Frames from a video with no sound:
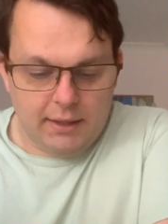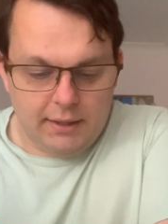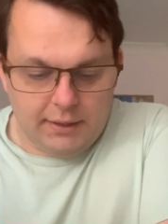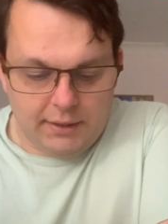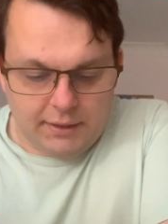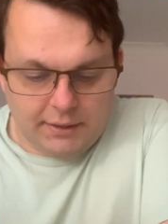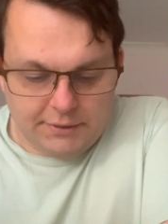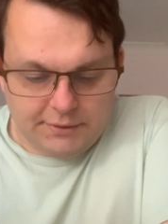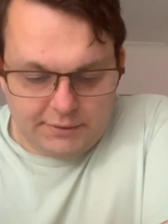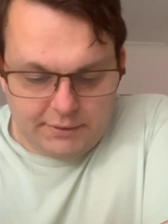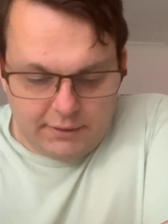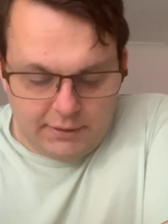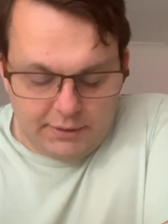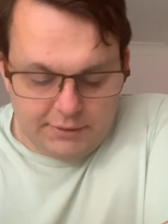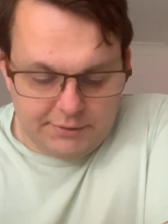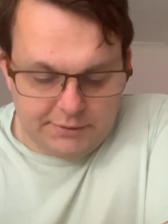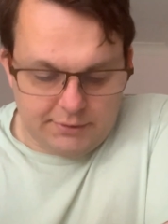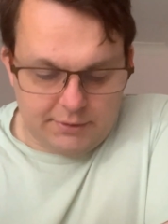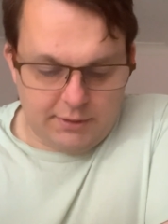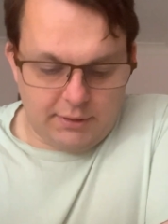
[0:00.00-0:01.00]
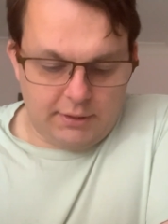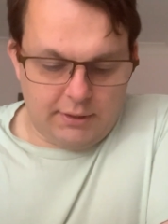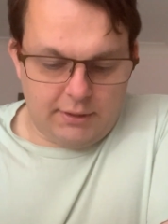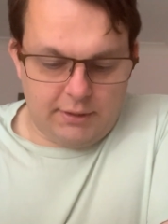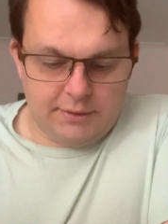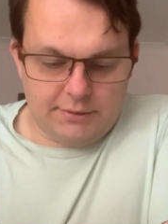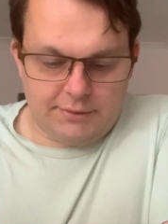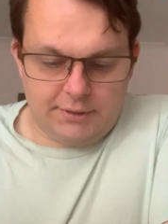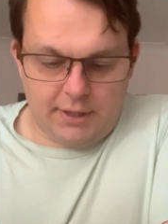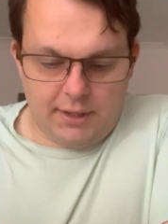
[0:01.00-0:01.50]
is list
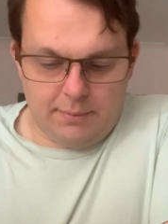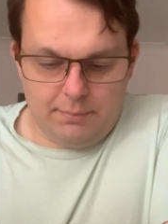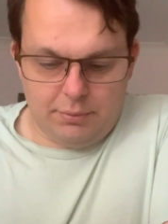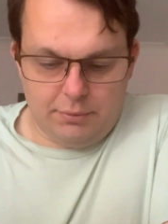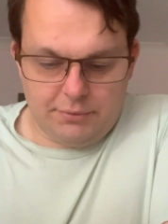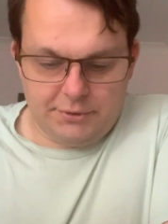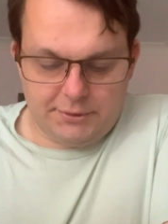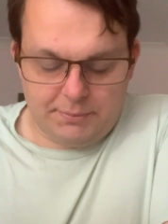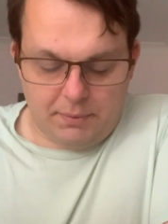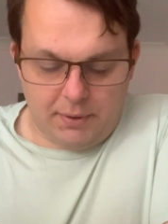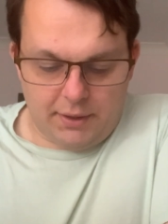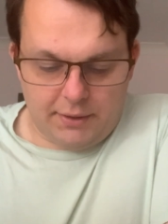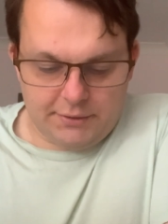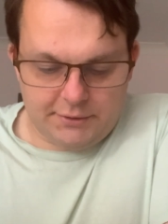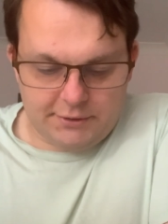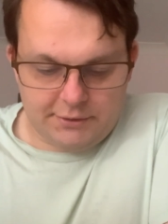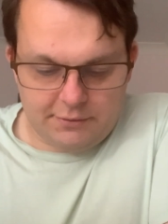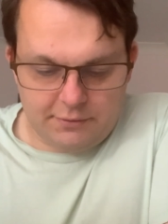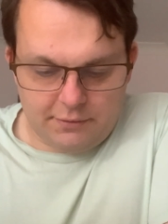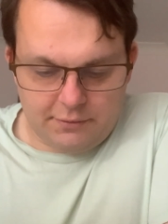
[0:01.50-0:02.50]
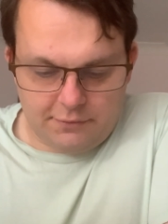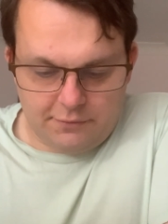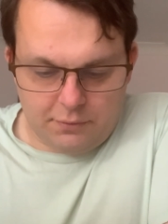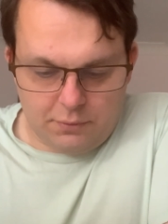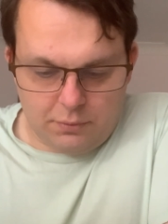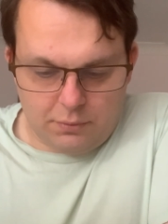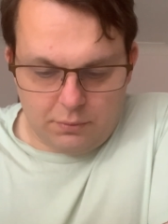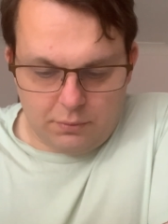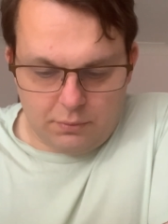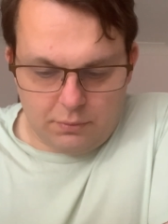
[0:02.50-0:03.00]
the sample space
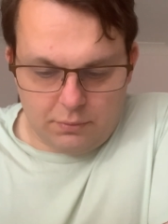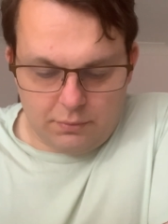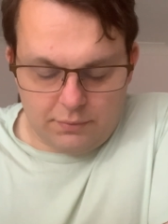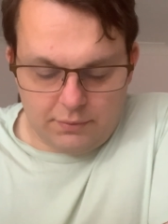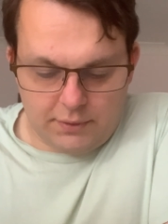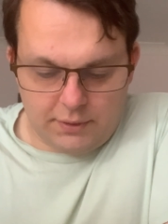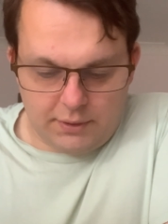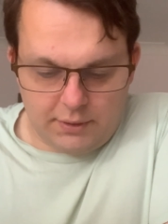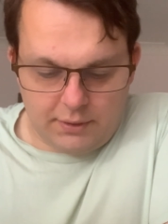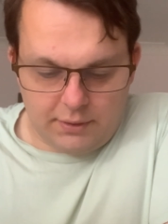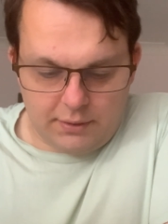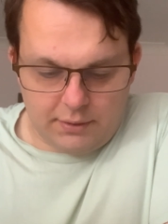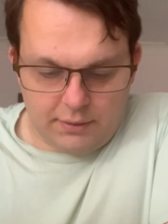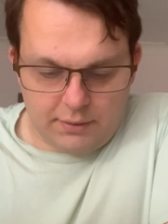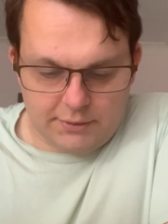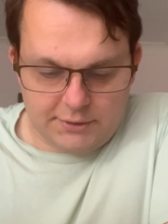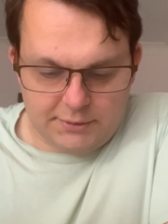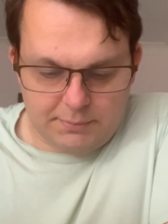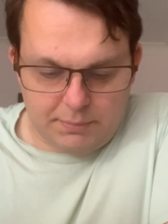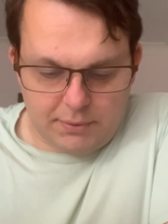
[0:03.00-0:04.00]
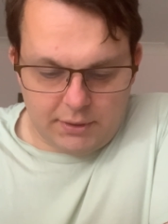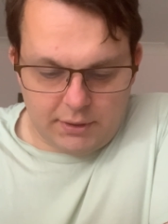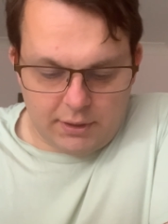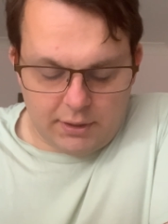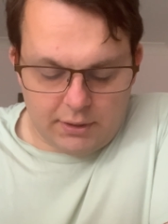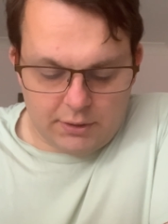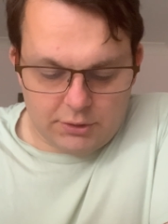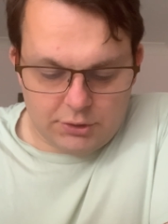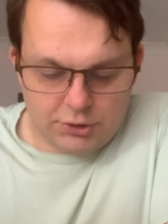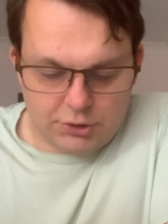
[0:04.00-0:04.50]
for the
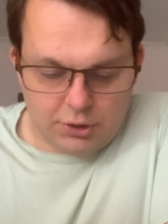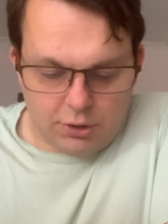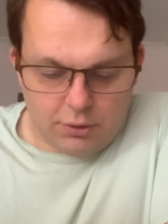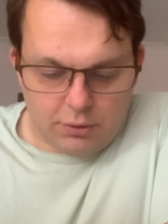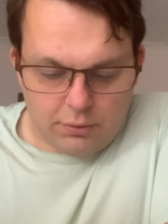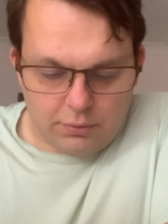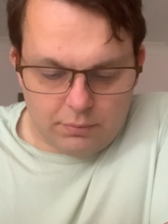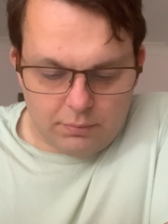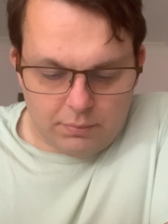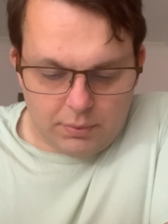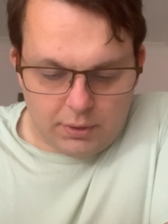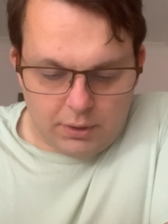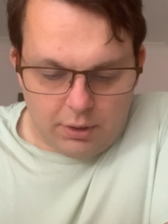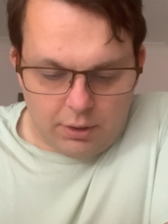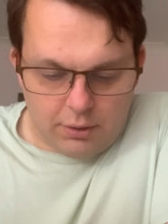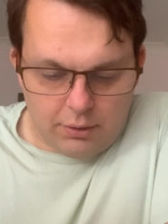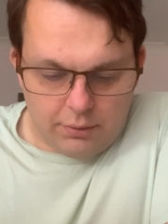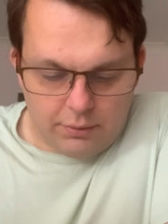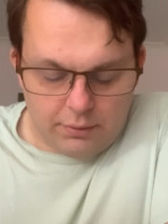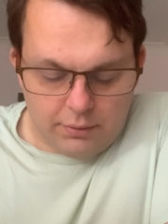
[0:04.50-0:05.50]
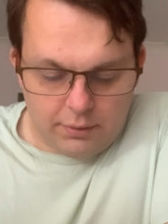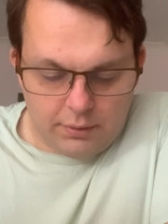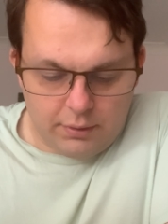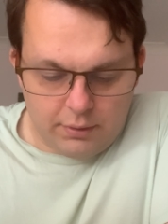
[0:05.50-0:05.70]
spinner shown below.